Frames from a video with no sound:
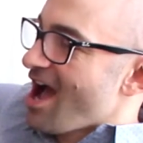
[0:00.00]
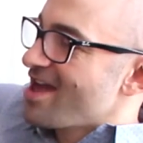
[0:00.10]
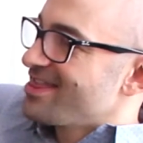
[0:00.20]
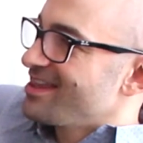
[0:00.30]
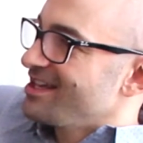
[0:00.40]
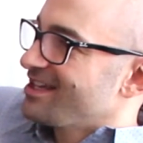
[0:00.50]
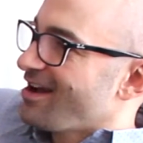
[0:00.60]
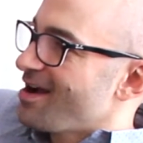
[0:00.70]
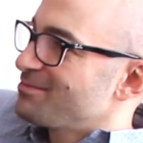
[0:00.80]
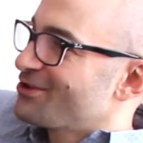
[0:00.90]
I
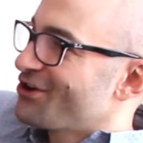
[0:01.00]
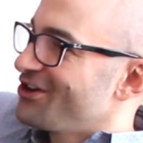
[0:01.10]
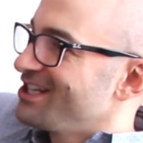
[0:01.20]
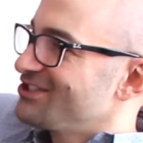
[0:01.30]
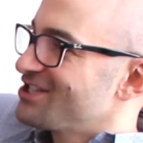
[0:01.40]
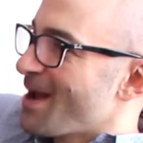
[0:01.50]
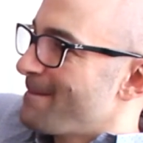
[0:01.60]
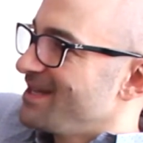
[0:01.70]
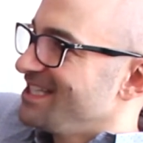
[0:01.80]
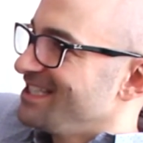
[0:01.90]
think I'm turning
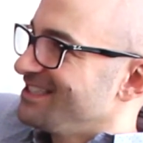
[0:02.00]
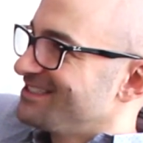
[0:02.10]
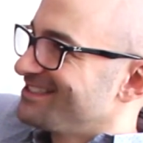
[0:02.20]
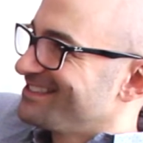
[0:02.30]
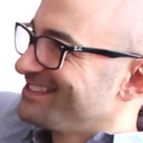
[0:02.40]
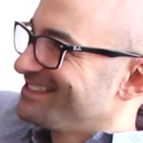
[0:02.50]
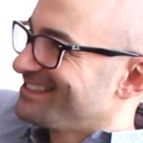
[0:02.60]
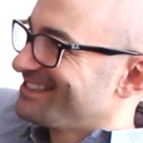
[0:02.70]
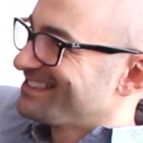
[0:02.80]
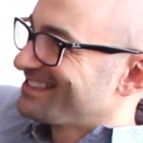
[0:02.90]
Japanese. You